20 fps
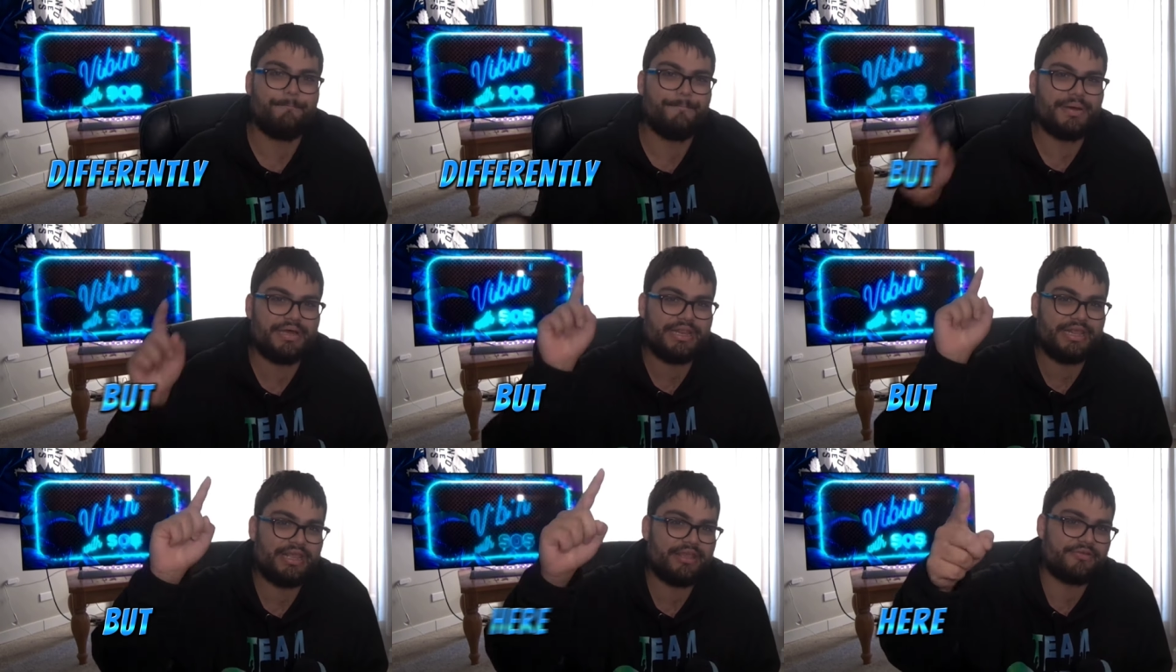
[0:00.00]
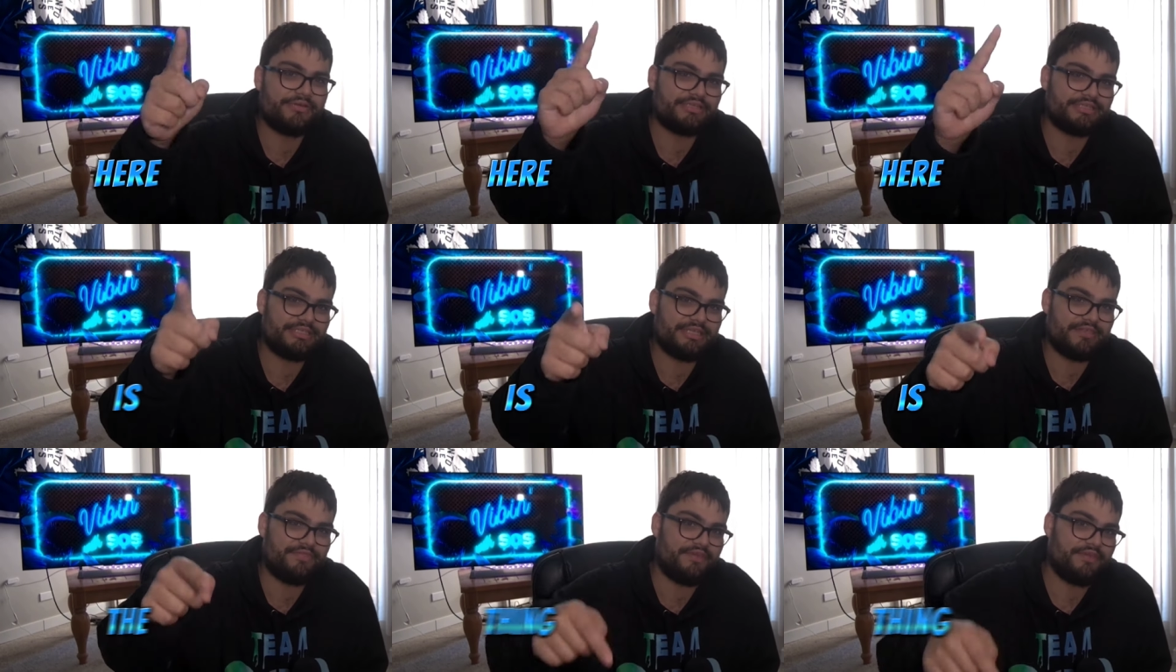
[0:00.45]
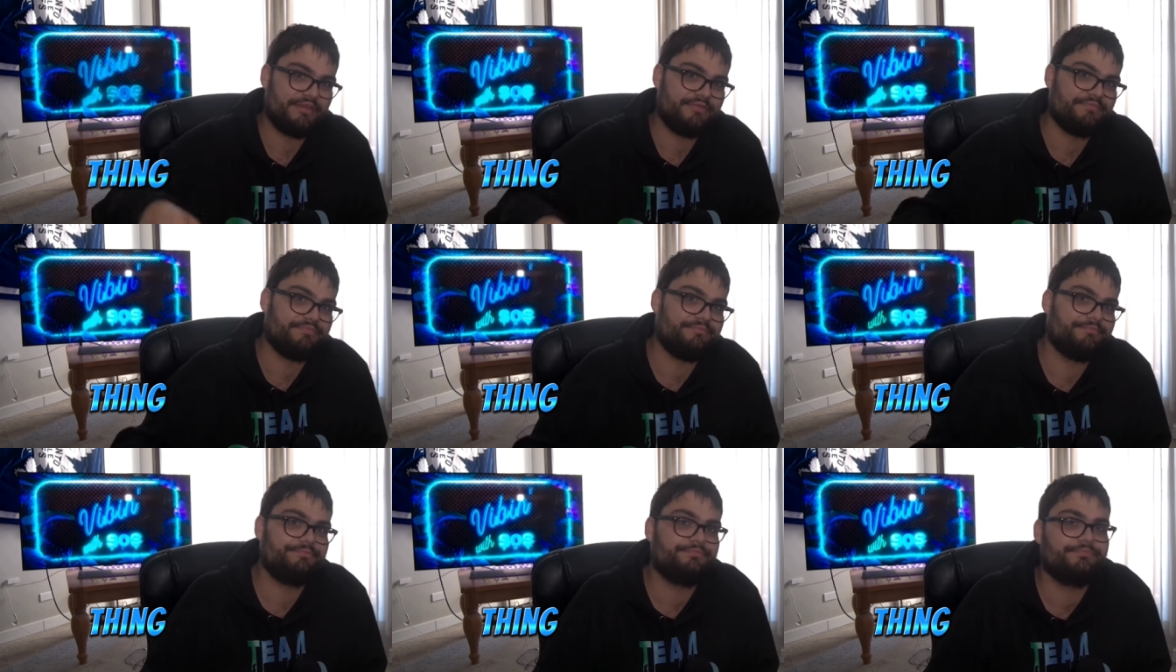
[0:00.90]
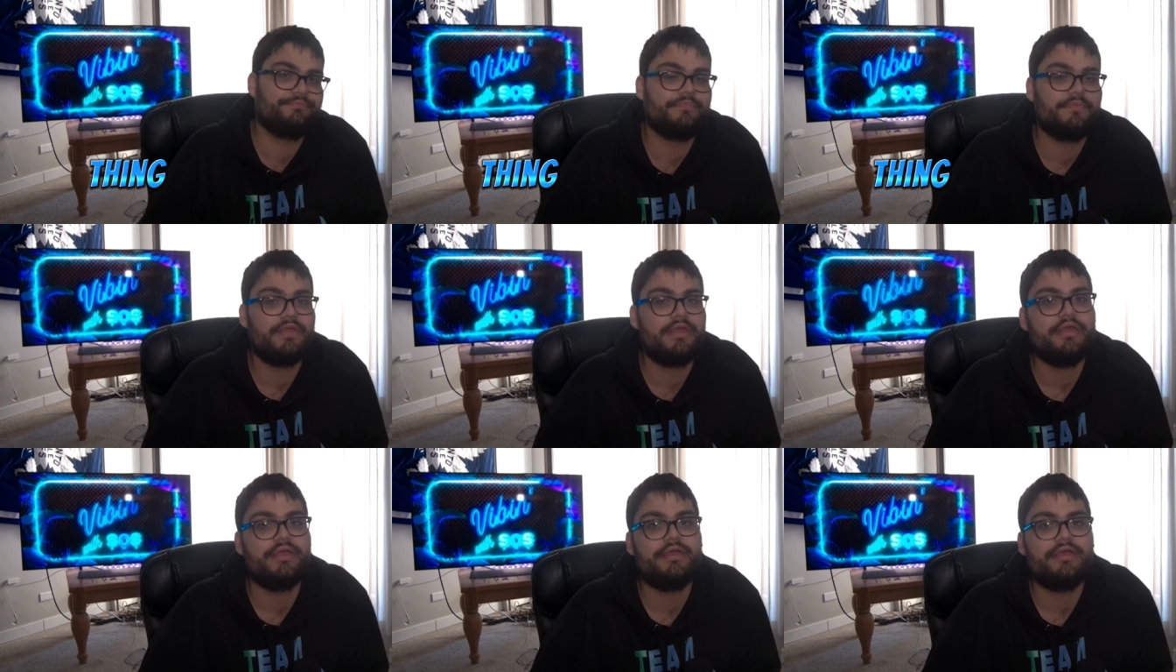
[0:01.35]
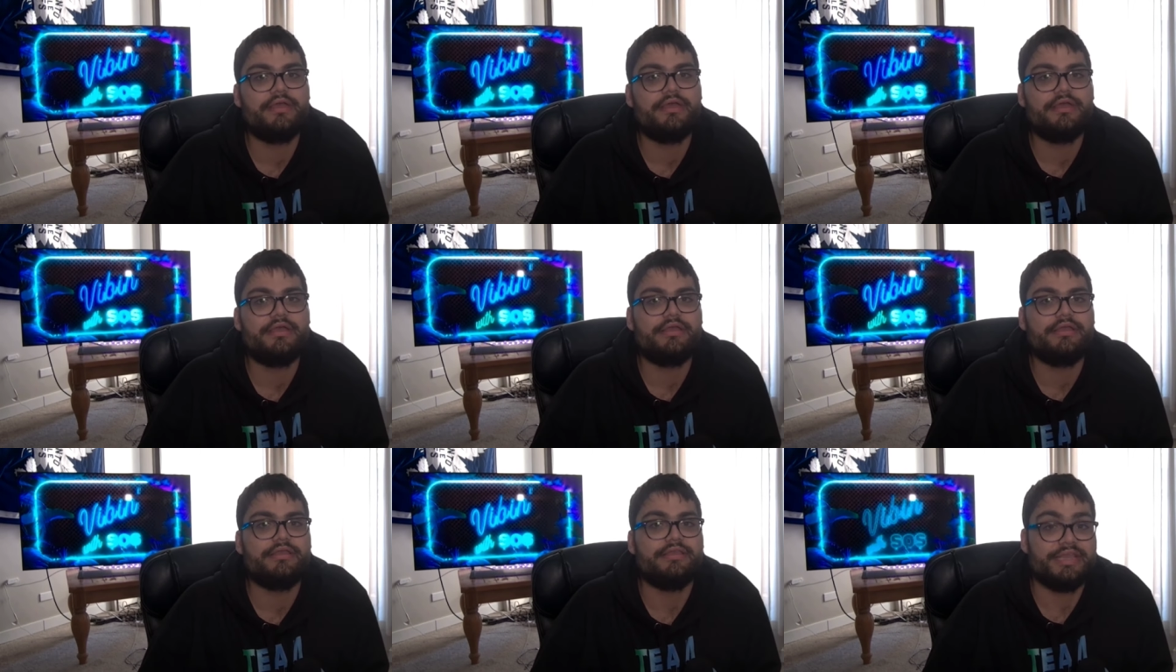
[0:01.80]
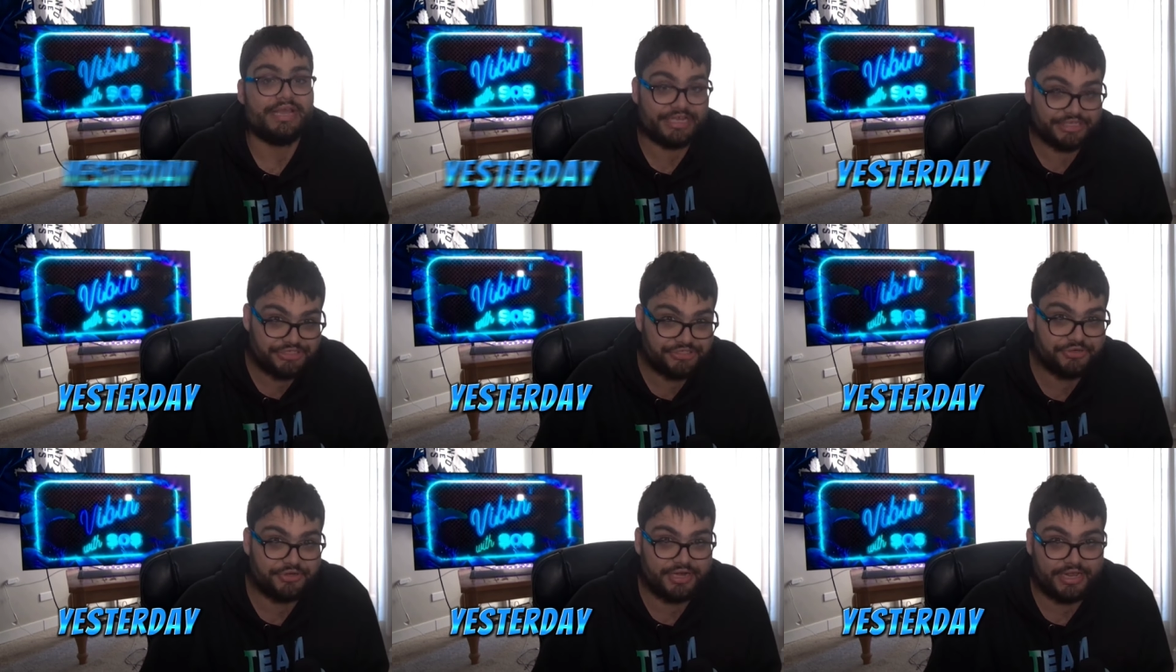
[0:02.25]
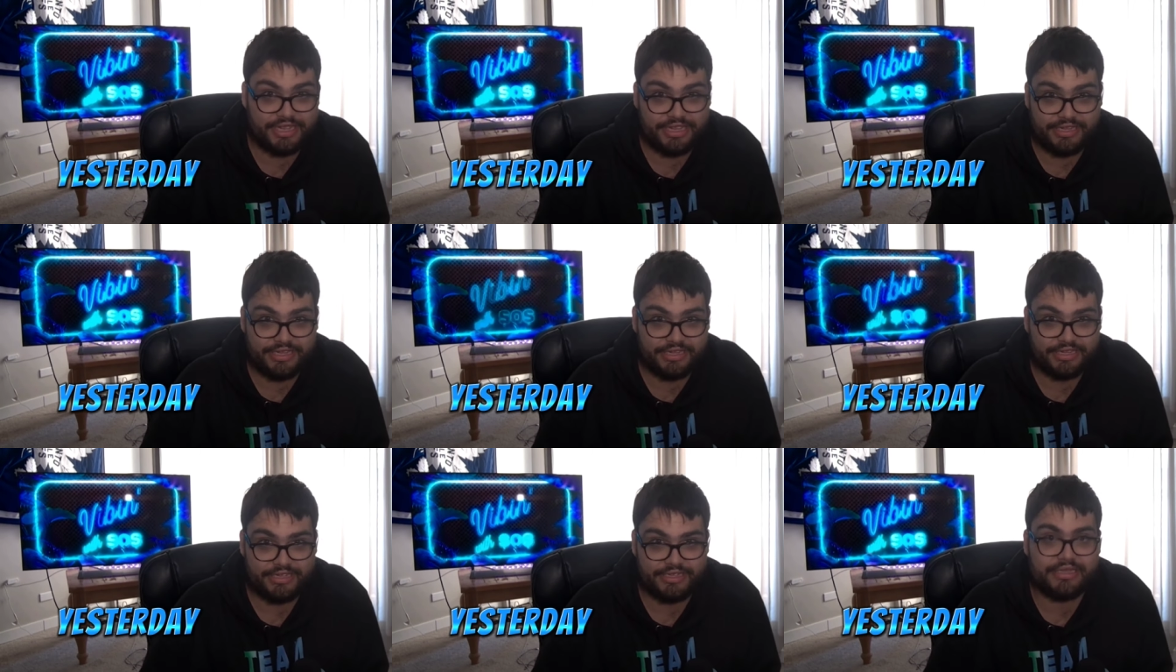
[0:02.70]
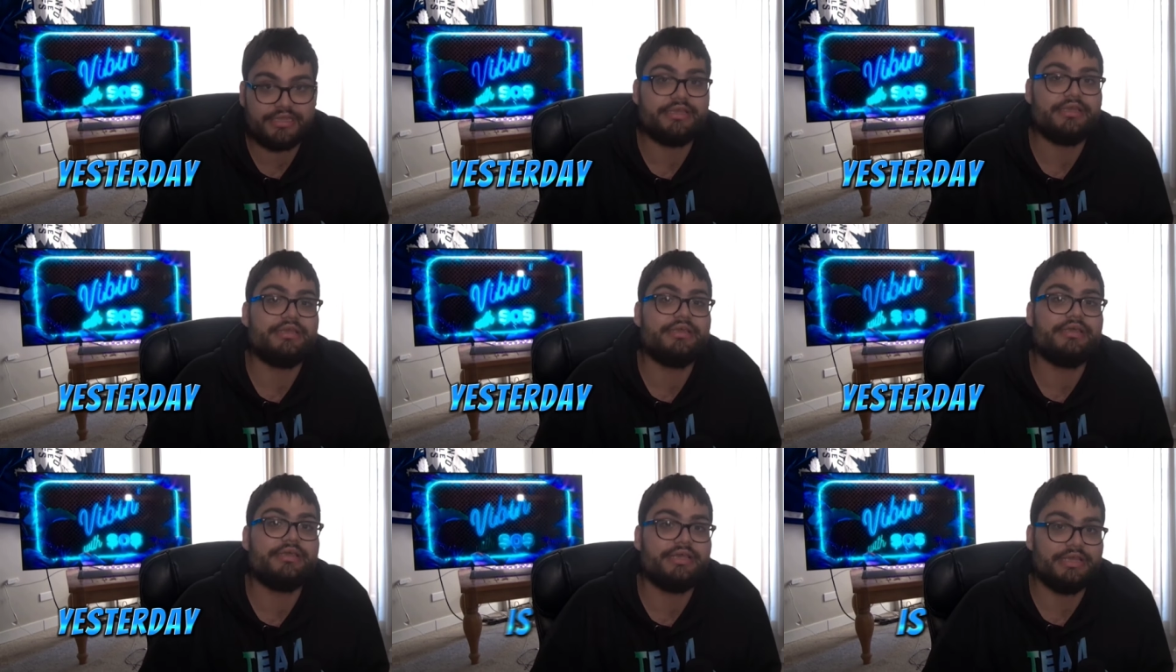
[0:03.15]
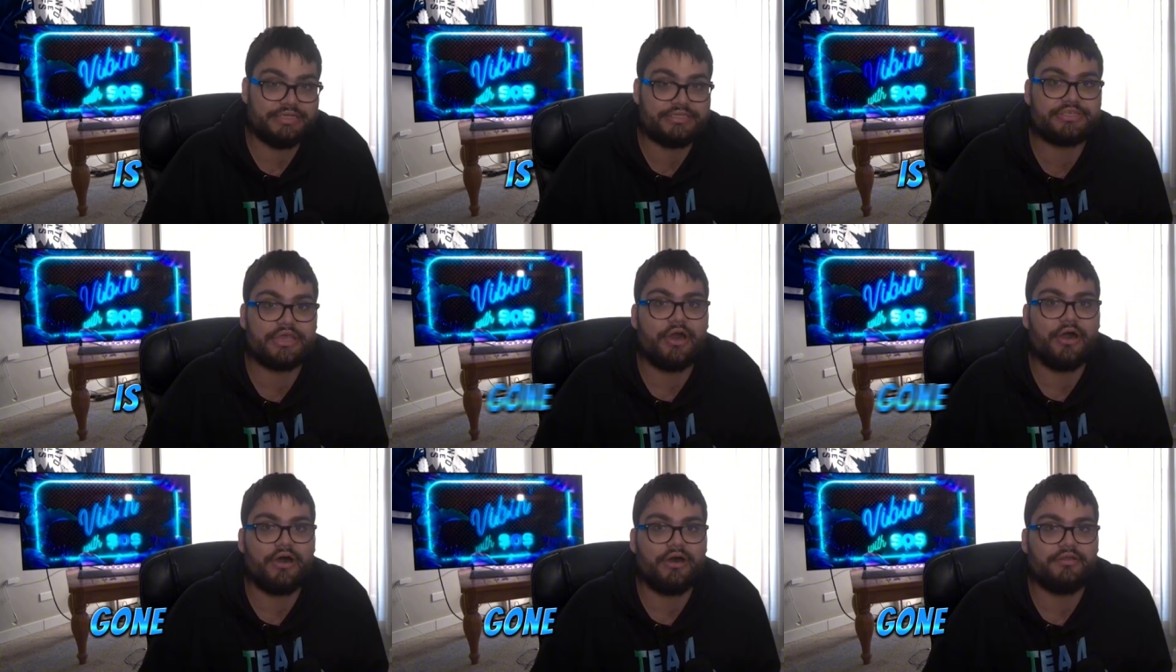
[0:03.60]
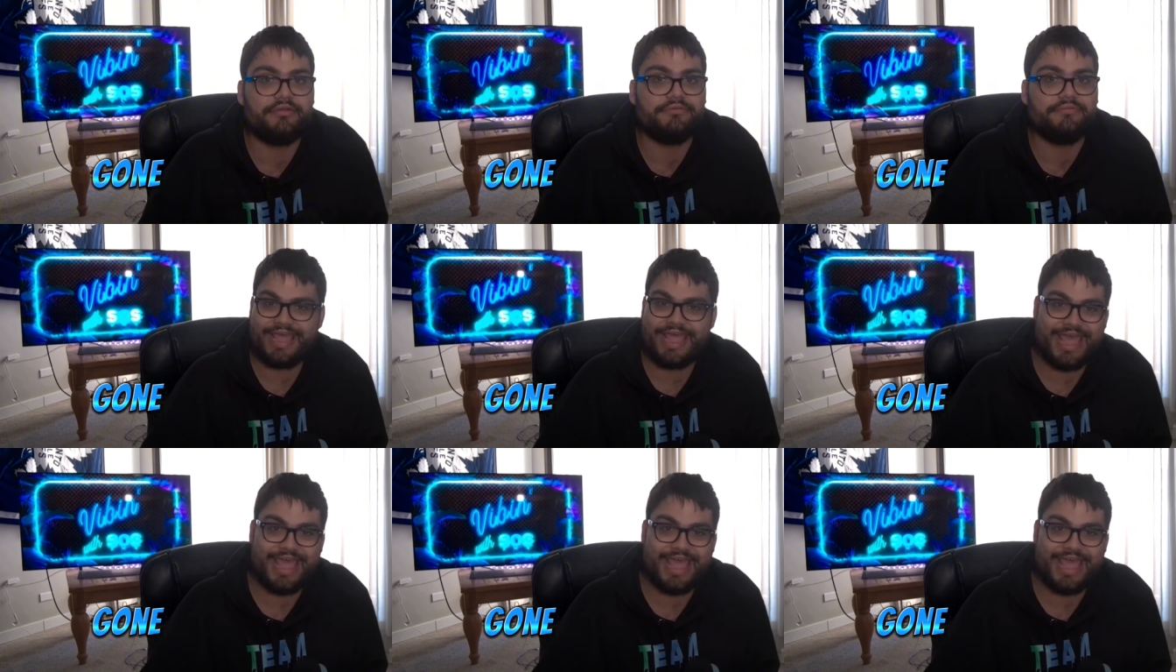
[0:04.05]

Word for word: But here is the thing yesterday is gone,